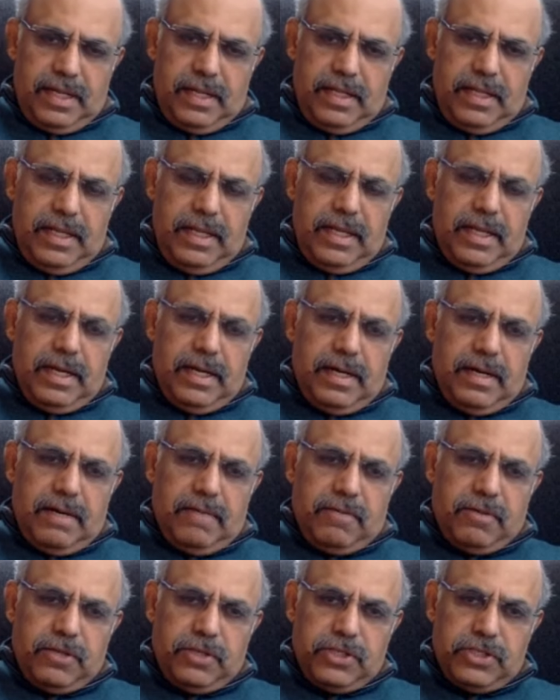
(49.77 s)
the
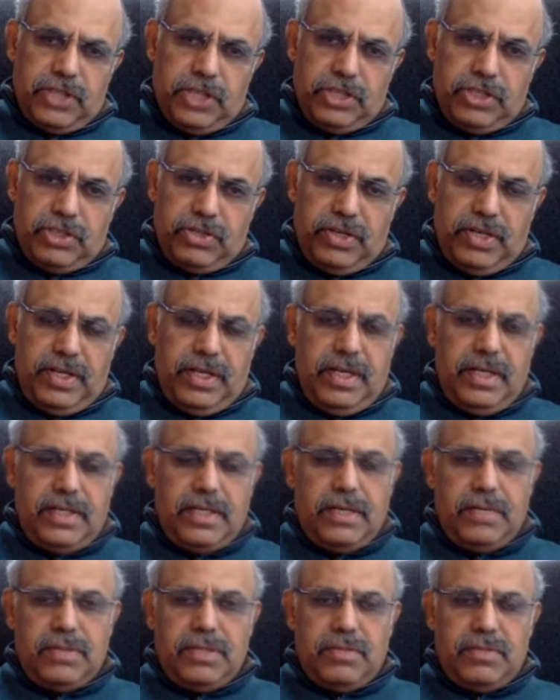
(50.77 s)
for the century in
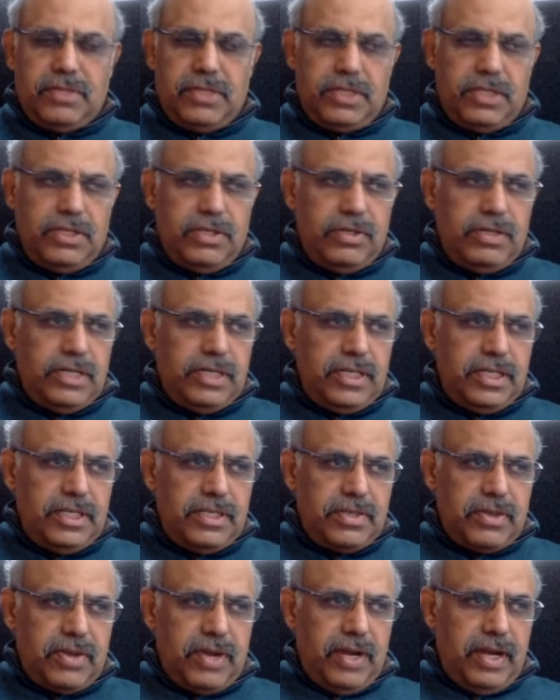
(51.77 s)
terms of security,
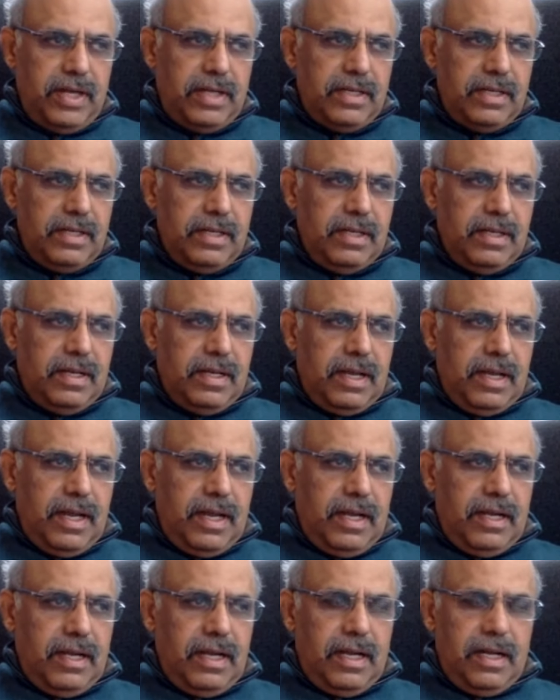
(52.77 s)
trade,
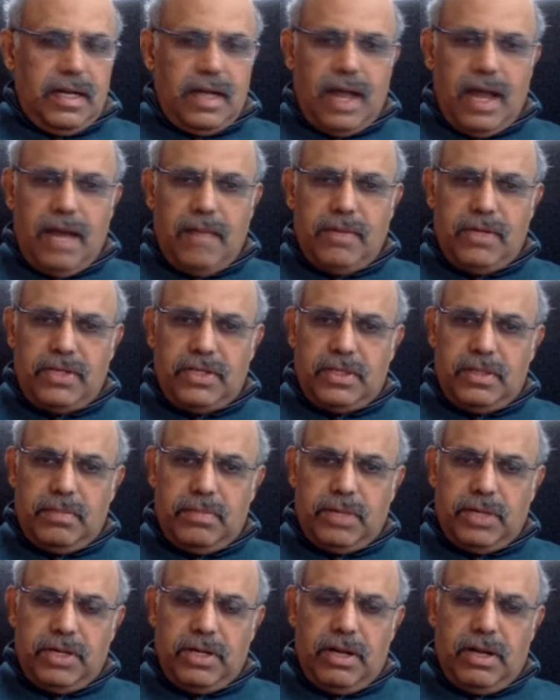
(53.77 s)
and commerce,
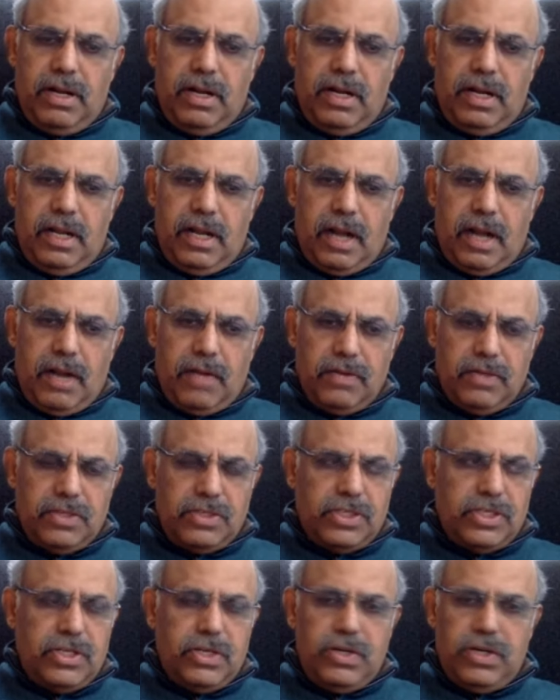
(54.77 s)
particularly around the
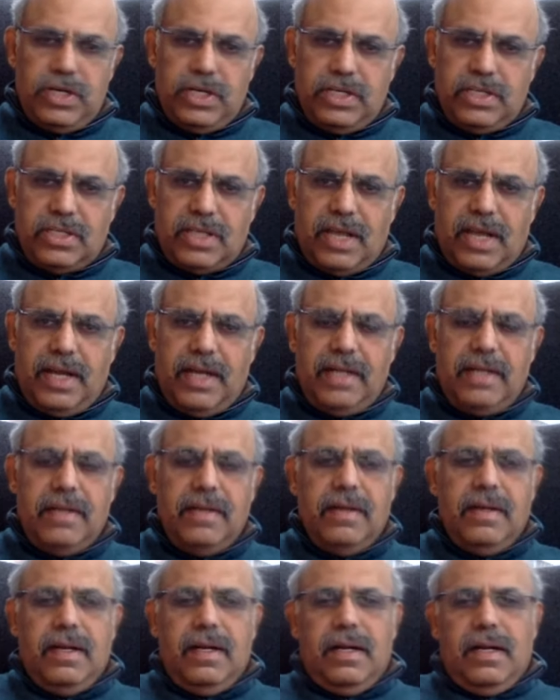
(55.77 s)
security side,
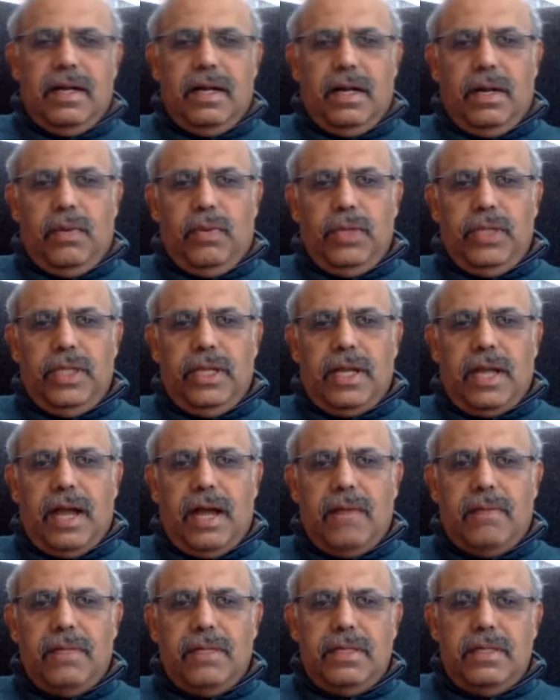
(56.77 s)
with the
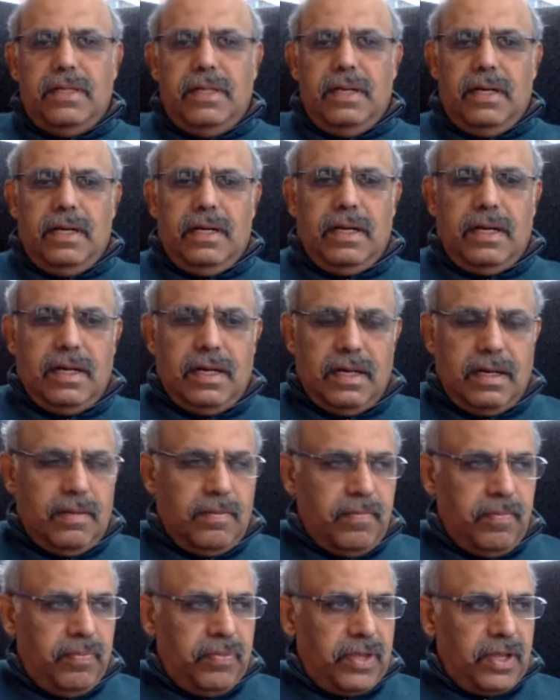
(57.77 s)
common
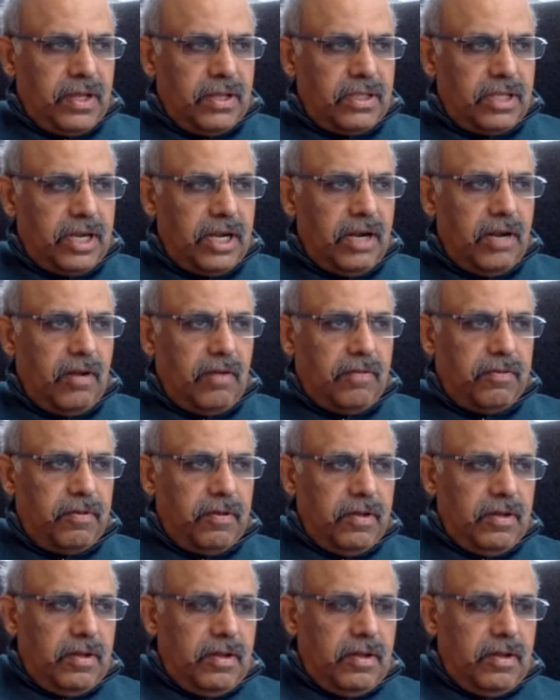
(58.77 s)
threat of